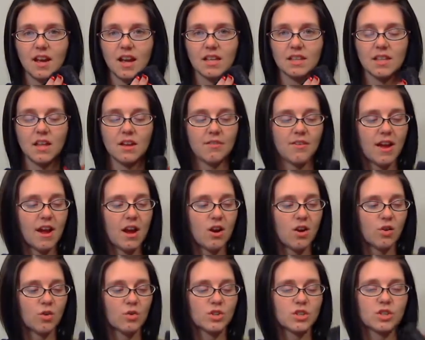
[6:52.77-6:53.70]
I love
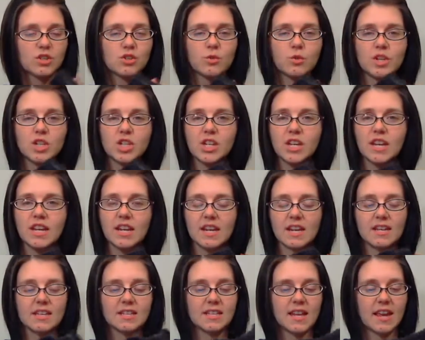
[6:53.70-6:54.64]
how squishy
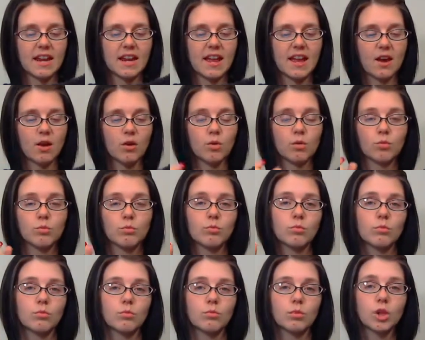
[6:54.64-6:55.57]
it is and how
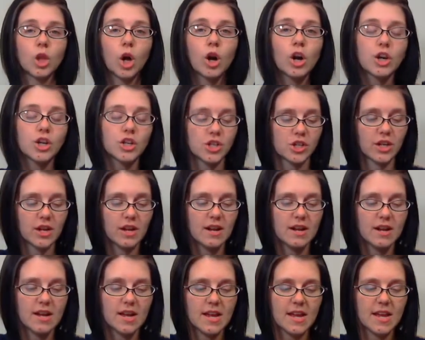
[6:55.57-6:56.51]
large
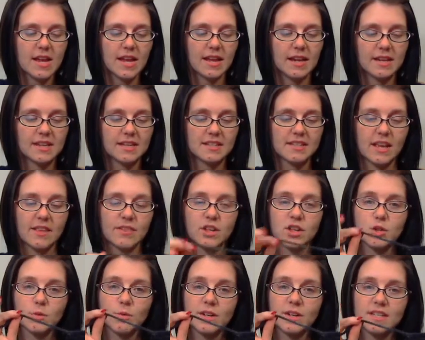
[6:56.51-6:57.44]
it is and
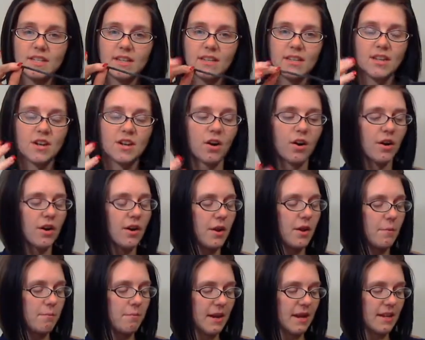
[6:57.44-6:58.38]
the twist in the
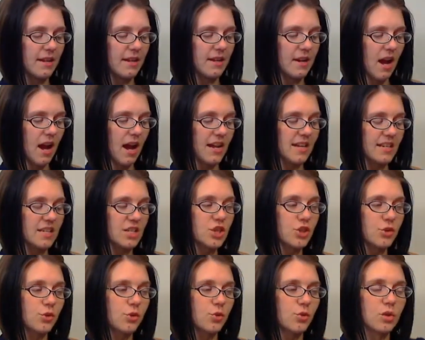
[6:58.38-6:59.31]
yarn, but I
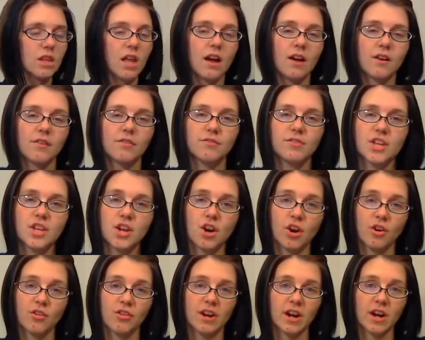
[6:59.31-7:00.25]
do love the
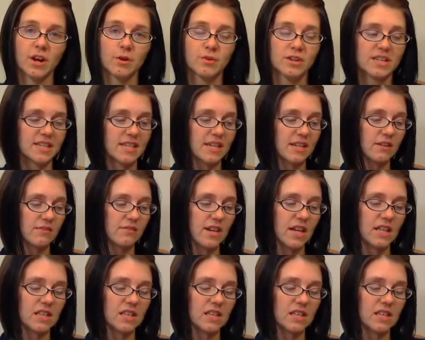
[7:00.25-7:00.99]
yarn that I received.